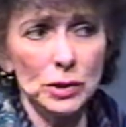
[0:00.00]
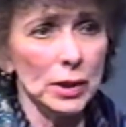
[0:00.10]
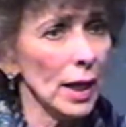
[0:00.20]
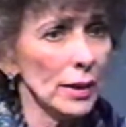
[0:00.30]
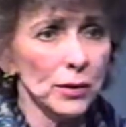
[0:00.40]
and
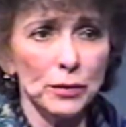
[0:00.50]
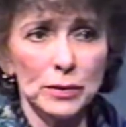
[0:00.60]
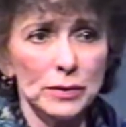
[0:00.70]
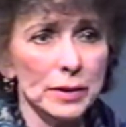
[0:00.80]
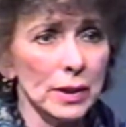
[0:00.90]
not go
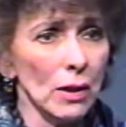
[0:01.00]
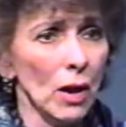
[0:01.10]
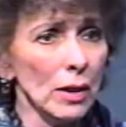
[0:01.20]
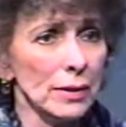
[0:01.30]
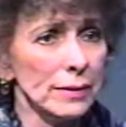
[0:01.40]
to city
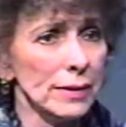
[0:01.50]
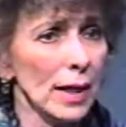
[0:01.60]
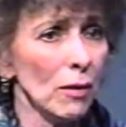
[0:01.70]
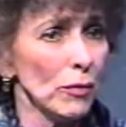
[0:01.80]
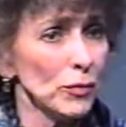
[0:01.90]
hall and
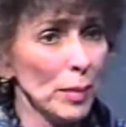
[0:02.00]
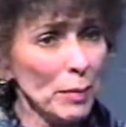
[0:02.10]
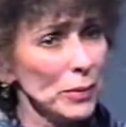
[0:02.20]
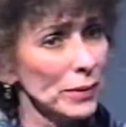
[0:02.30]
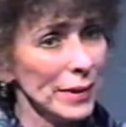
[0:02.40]
sign all those
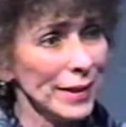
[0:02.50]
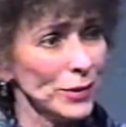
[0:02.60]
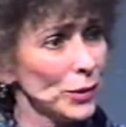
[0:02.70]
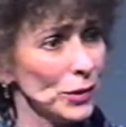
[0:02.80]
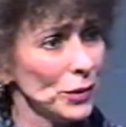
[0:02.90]
papers and
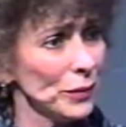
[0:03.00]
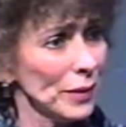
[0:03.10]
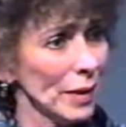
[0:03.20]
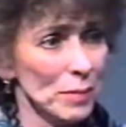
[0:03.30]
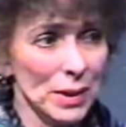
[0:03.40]
things, could you?
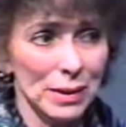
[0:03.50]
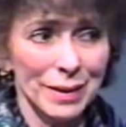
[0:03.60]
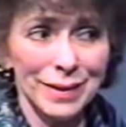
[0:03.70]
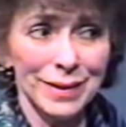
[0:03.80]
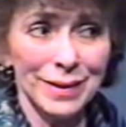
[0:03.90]
I mean, no,
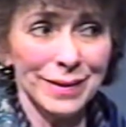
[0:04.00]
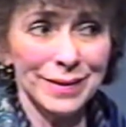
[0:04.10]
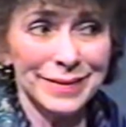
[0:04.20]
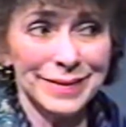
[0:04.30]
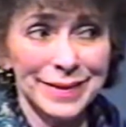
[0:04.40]
no, you have
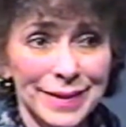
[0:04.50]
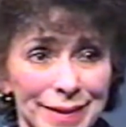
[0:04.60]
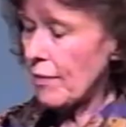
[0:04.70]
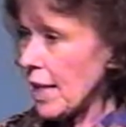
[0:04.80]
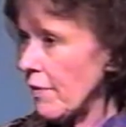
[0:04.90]
to have a you
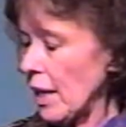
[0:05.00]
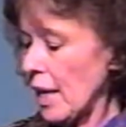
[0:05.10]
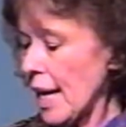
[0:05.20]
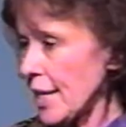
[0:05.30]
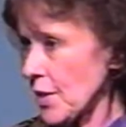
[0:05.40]
have to have a
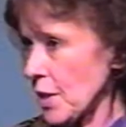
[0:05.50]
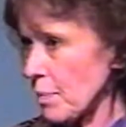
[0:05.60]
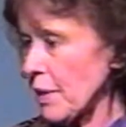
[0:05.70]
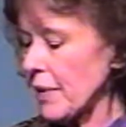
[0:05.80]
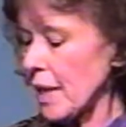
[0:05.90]
license,
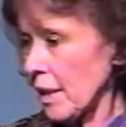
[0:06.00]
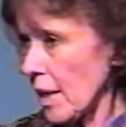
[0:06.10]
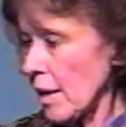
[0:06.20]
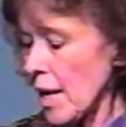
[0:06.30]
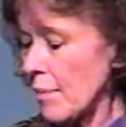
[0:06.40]
okay. but then
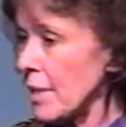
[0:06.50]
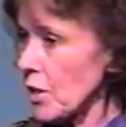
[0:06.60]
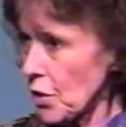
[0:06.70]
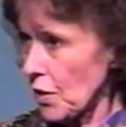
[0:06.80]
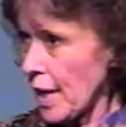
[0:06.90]
uh, a
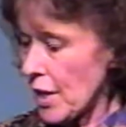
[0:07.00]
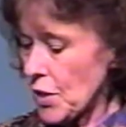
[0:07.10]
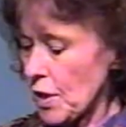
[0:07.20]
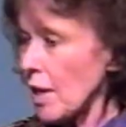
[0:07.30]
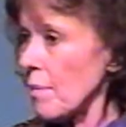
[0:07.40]
minister
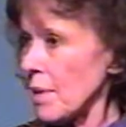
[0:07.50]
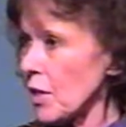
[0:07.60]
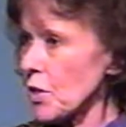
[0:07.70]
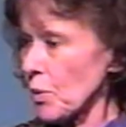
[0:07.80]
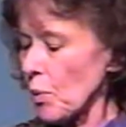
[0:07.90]
has to a
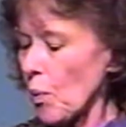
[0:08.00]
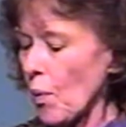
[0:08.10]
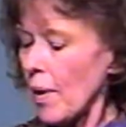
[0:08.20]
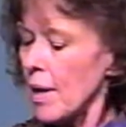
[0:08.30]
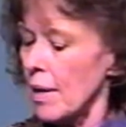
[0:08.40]
minister
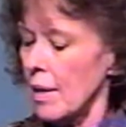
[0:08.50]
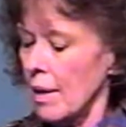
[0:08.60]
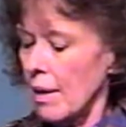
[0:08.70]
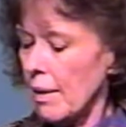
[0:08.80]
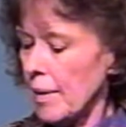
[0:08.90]
or
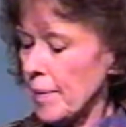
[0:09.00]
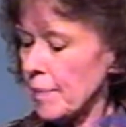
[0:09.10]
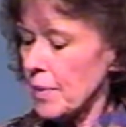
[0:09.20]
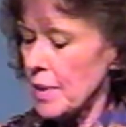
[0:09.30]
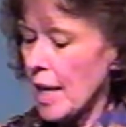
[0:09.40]

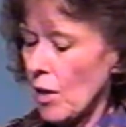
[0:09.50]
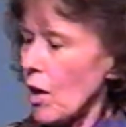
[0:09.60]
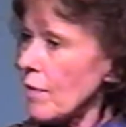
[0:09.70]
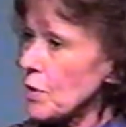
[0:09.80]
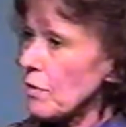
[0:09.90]
um, say an
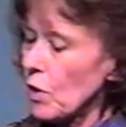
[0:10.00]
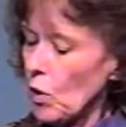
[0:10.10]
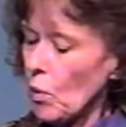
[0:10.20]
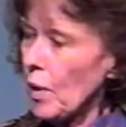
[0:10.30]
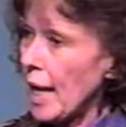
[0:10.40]
officer Let's,
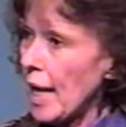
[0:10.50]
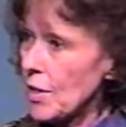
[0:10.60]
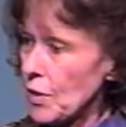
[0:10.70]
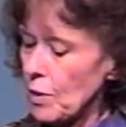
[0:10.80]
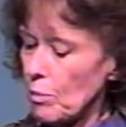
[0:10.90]
of the court
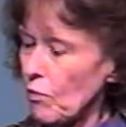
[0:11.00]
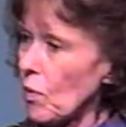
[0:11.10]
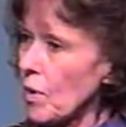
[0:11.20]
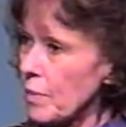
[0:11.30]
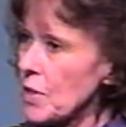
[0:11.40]
has to
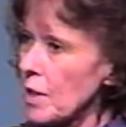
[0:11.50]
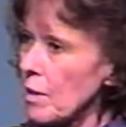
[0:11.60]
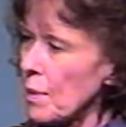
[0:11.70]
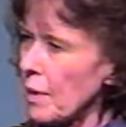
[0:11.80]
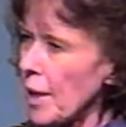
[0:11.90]
perform the
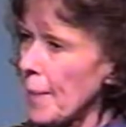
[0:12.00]
ceremony.